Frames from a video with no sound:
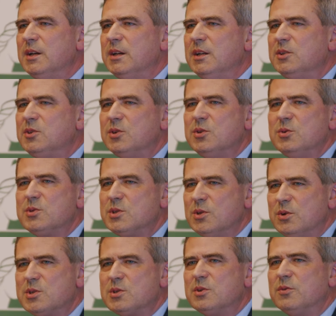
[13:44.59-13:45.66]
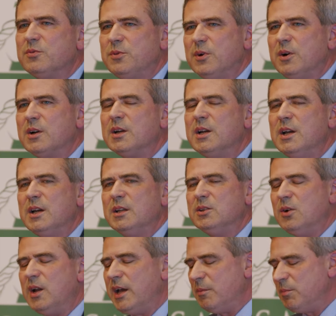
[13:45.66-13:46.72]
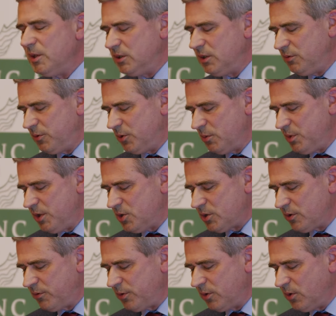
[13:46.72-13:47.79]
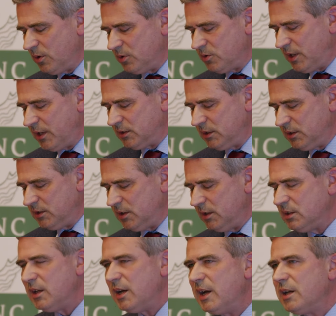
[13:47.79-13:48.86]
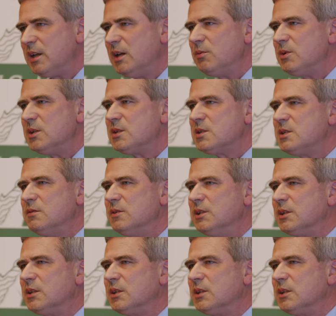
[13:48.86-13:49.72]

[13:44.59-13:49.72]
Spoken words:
introduced also for the liability for breach of contract in the Hungarian civil